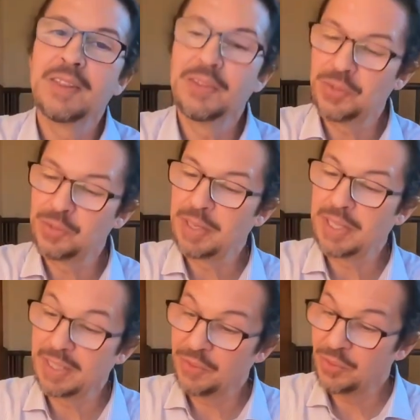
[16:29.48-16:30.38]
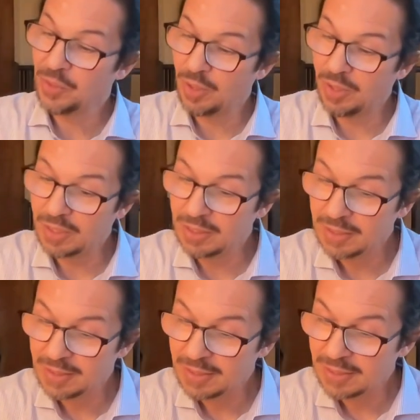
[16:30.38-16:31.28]
This is making us all
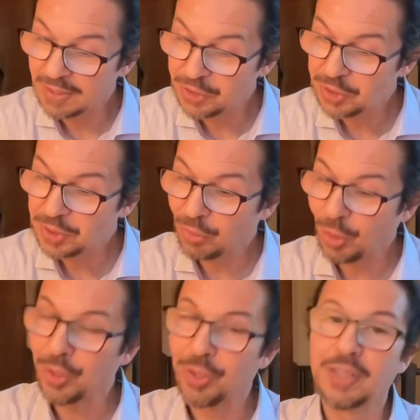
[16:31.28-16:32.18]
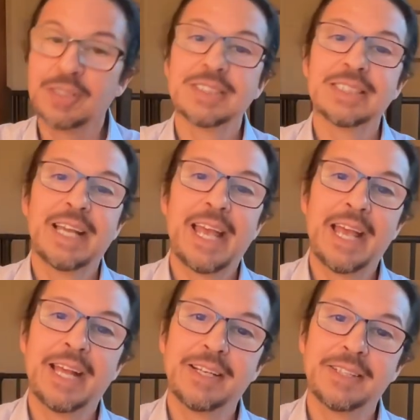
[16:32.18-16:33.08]
smarter
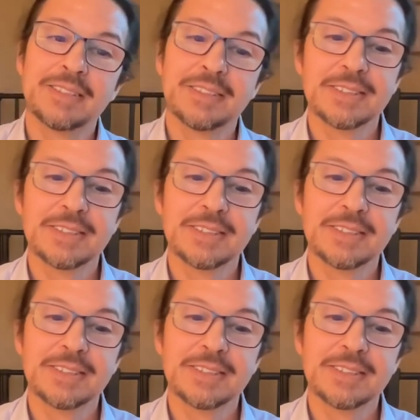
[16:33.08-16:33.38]
and